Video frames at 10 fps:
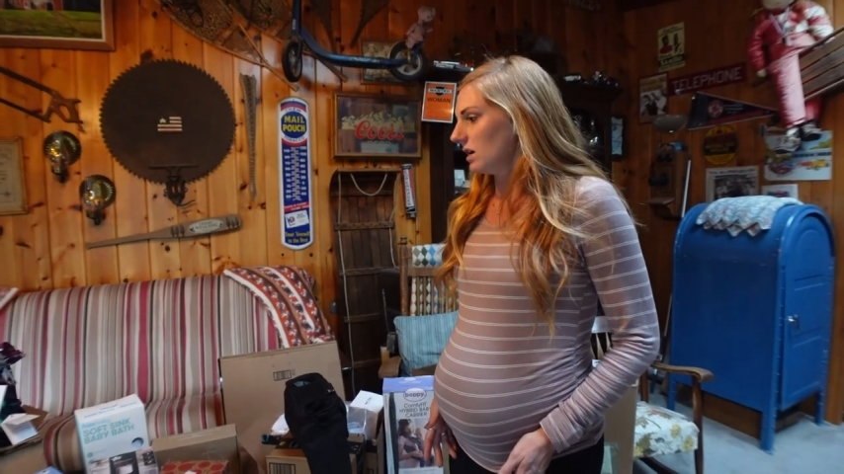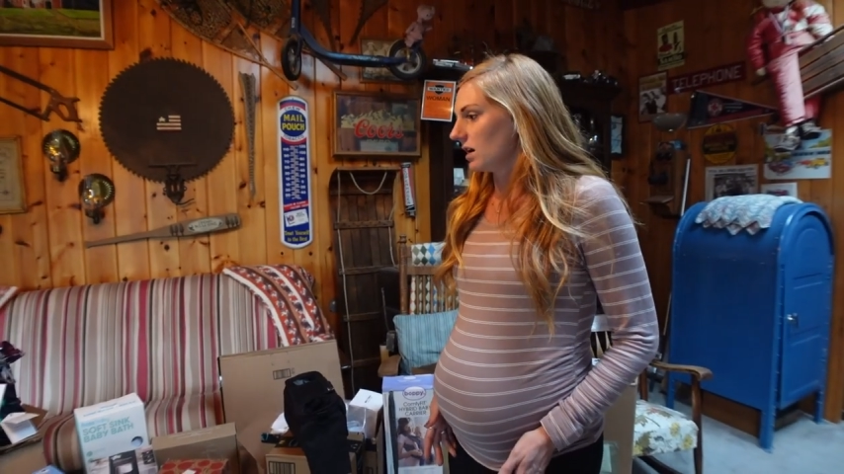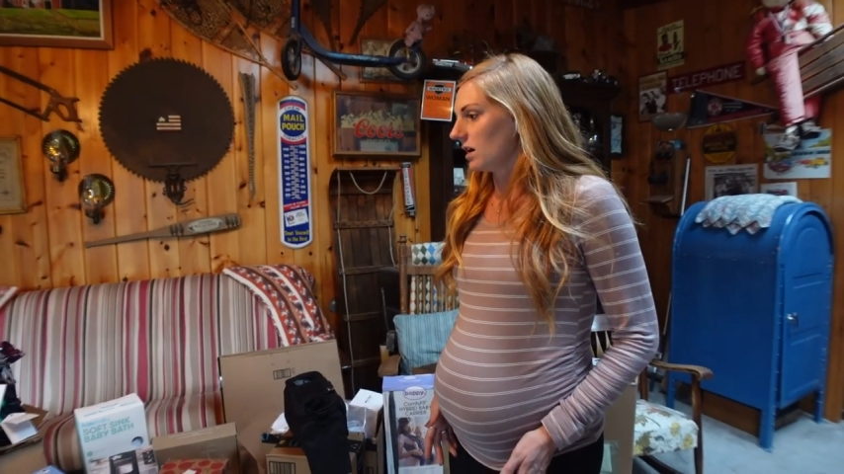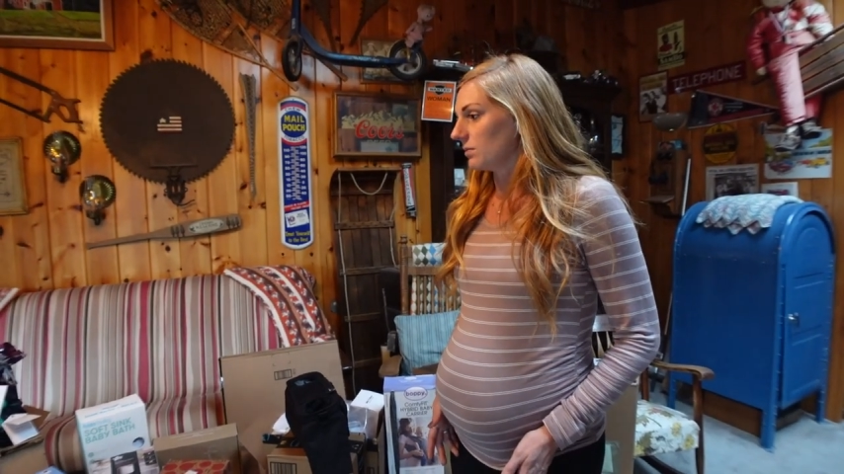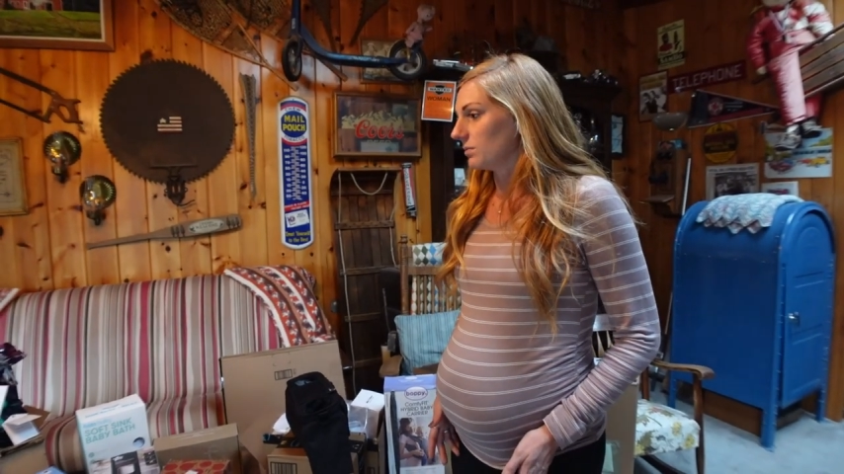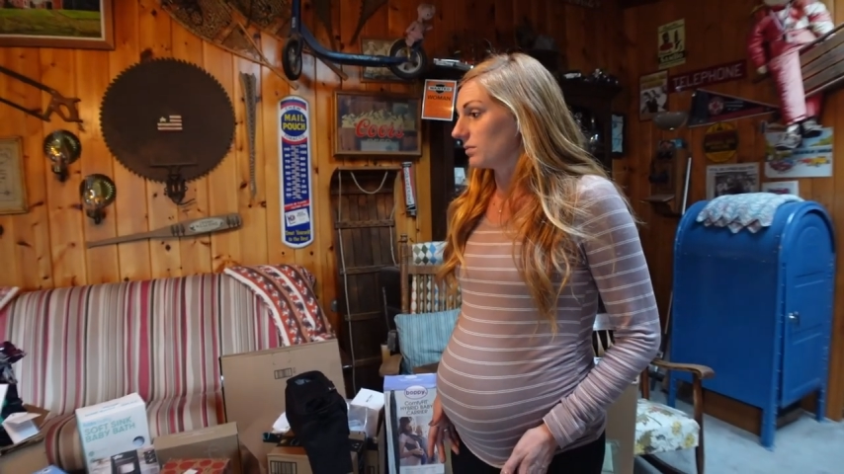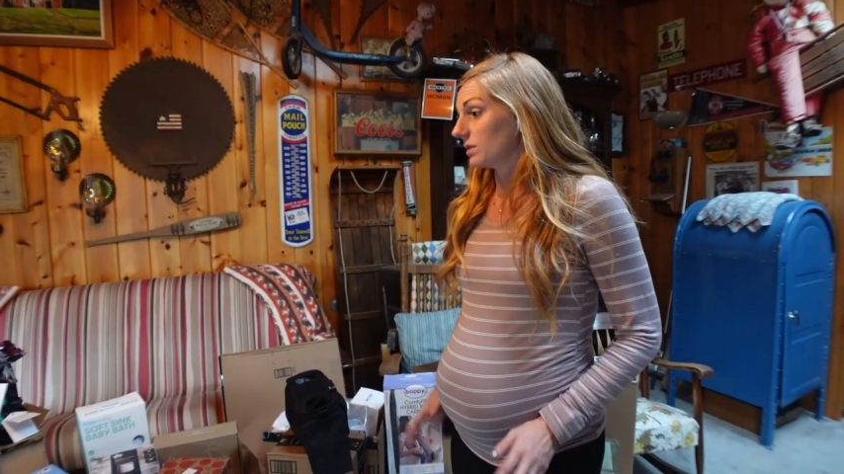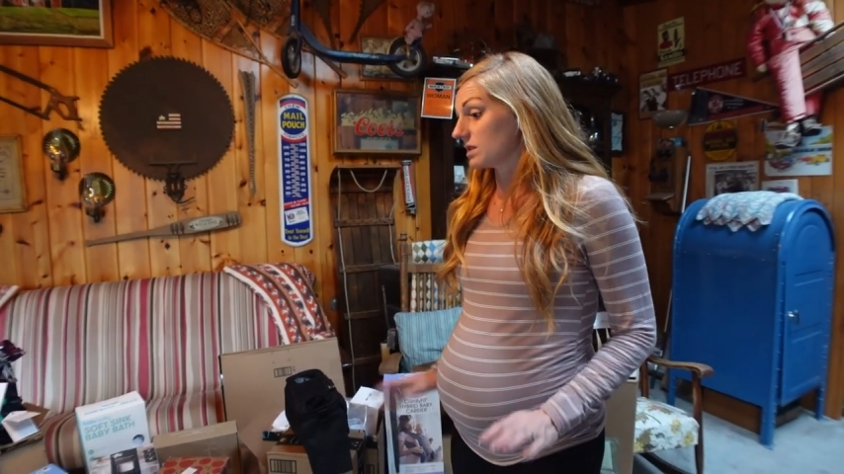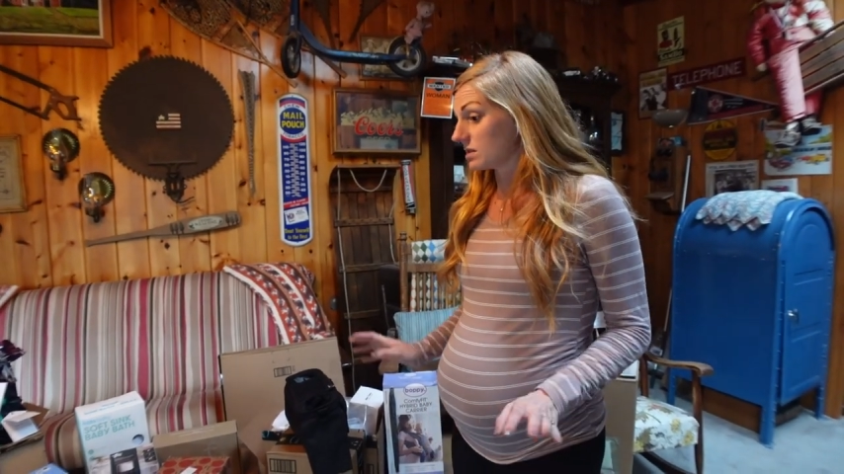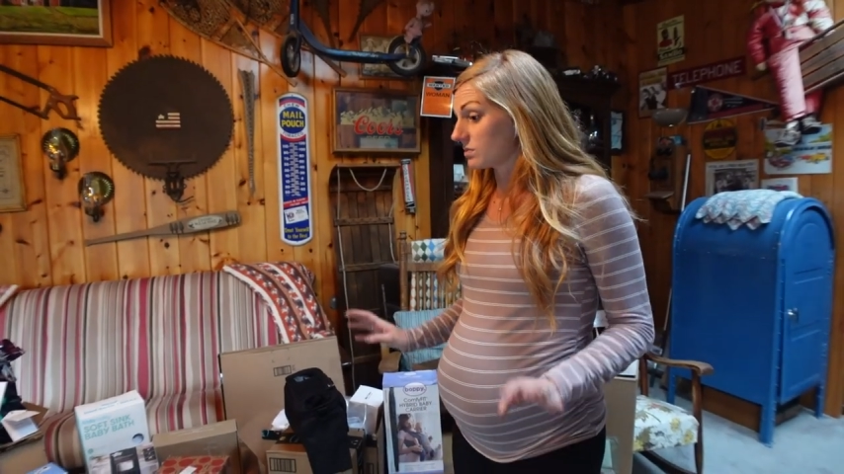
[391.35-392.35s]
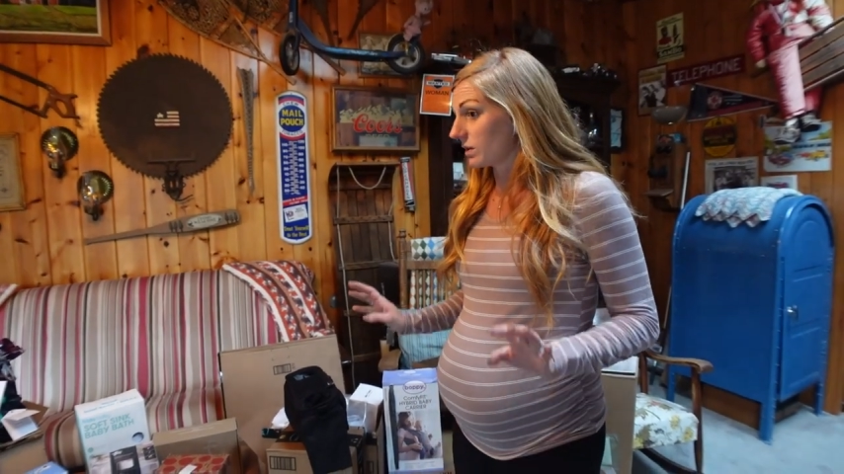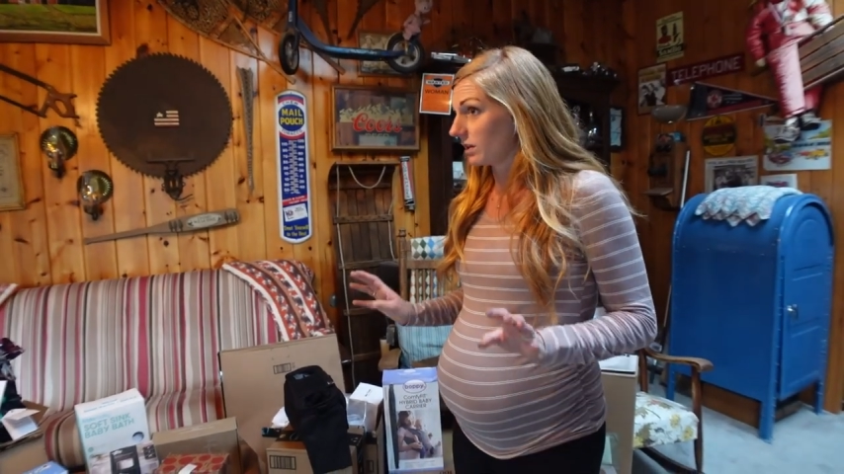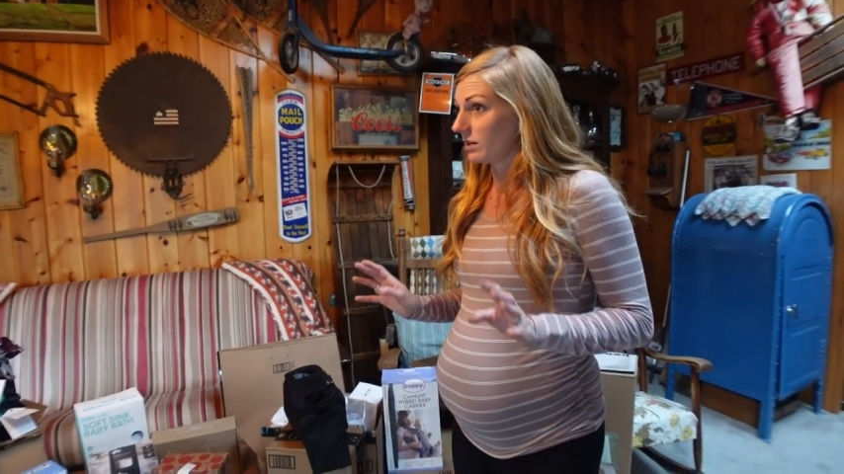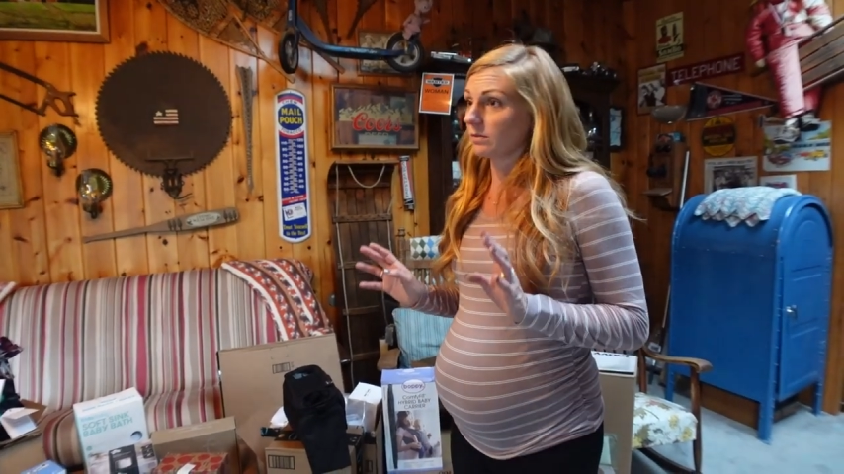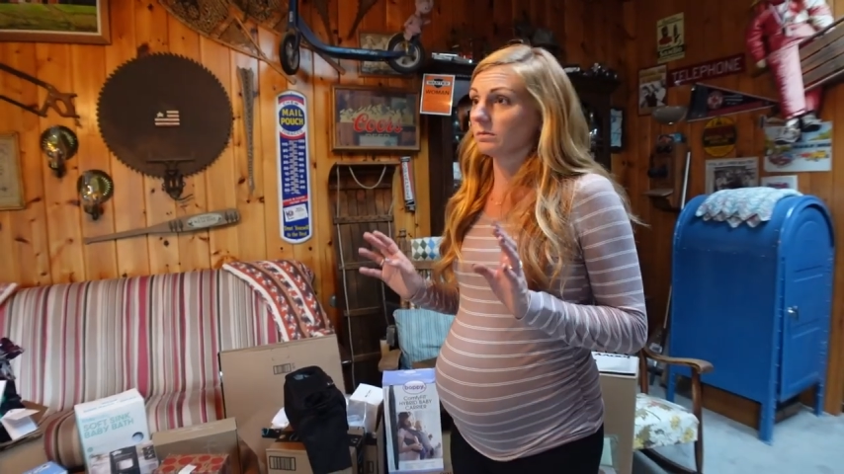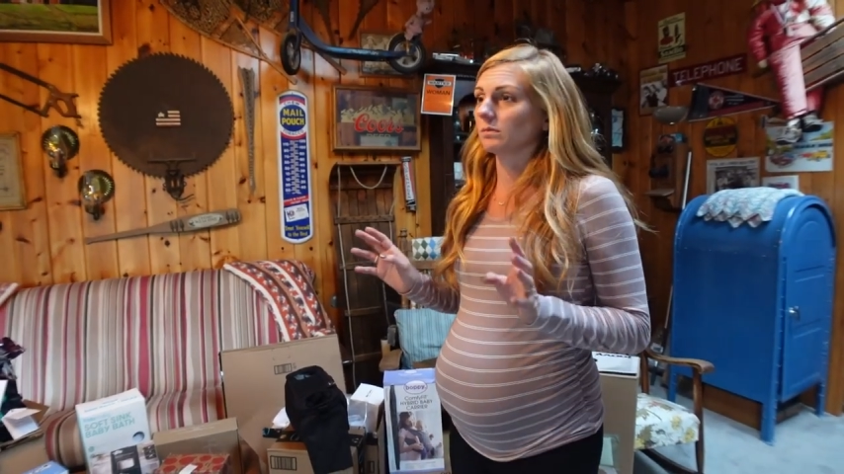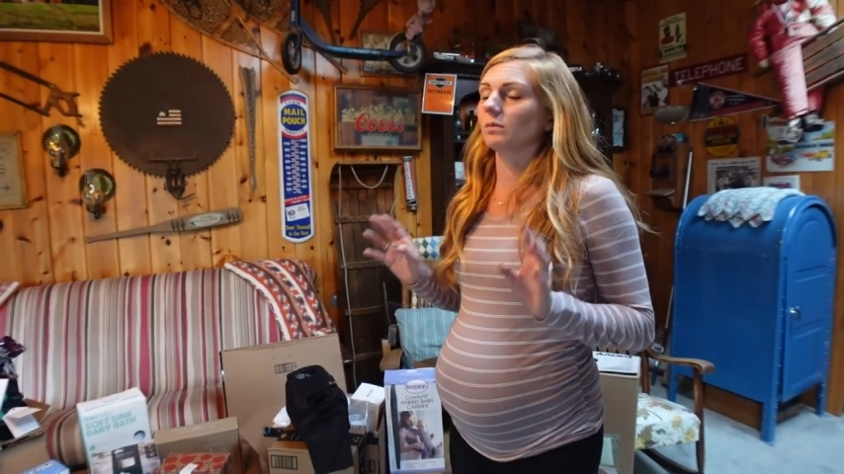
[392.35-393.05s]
Um, this is where,